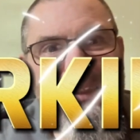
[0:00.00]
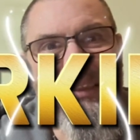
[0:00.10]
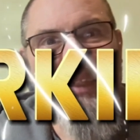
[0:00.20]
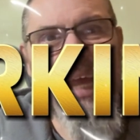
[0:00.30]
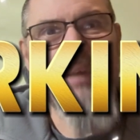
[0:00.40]

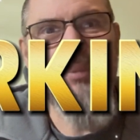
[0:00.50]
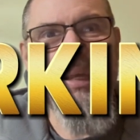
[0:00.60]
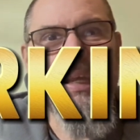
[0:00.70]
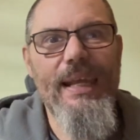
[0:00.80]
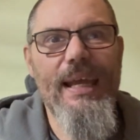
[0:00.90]
like
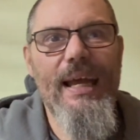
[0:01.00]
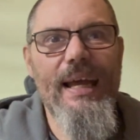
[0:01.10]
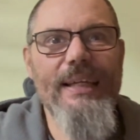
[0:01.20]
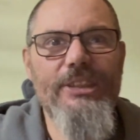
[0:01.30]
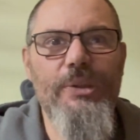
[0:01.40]
me,
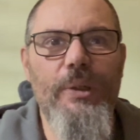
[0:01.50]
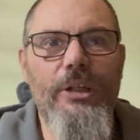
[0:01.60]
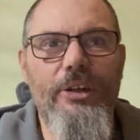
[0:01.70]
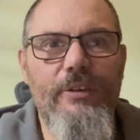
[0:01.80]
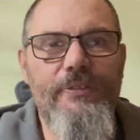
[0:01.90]
I do a
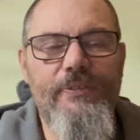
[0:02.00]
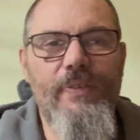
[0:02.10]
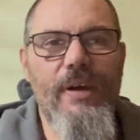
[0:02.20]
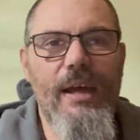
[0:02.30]
lot of